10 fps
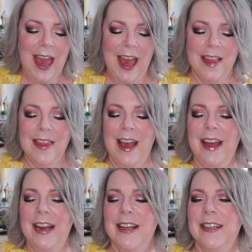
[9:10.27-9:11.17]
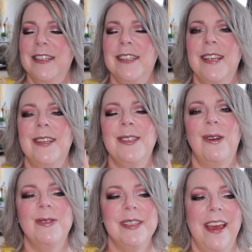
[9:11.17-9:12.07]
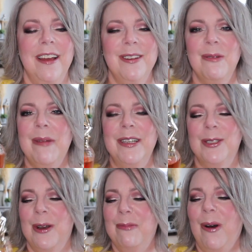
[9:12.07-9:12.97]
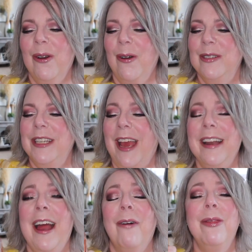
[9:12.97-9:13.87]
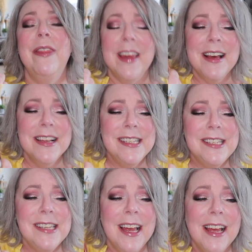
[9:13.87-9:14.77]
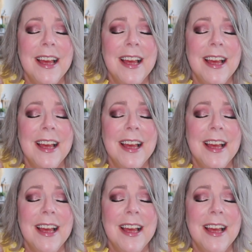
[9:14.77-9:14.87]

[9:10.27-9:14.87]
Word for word: And that is So Scandal by Jean-Paul Gaultier. Now this,